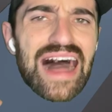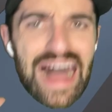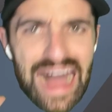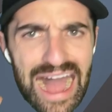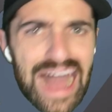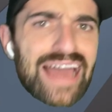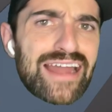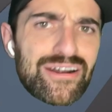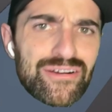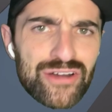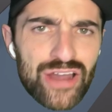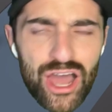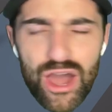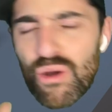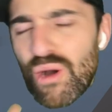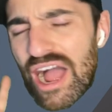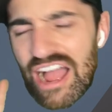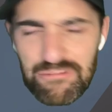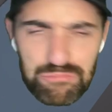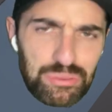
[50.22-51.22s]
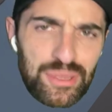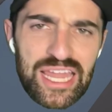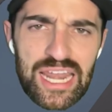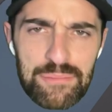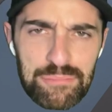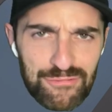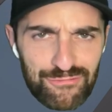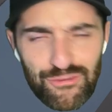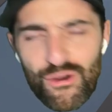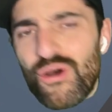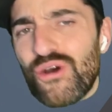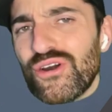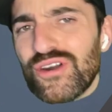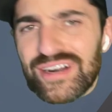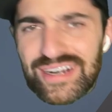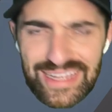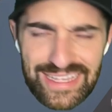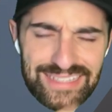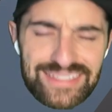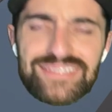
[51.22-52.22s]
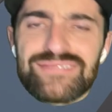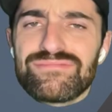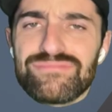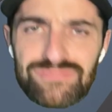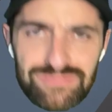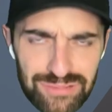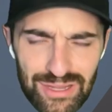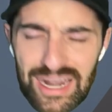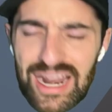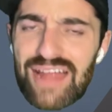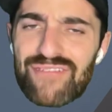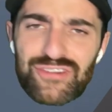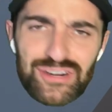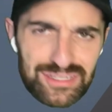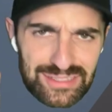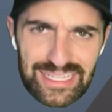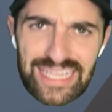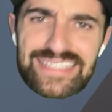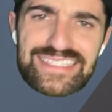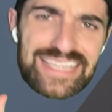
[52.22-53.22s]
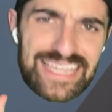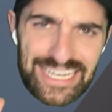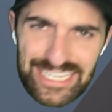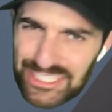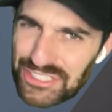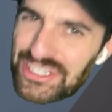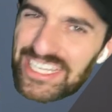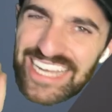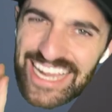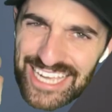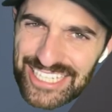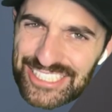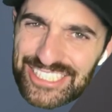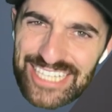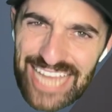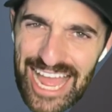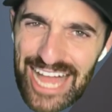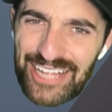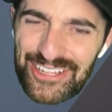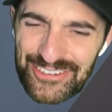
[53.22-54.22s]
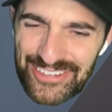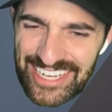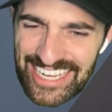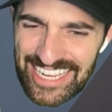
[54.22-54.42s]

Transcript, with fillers: Huh? I don't know. I've played it before. It's whatever. Let's get into it, shall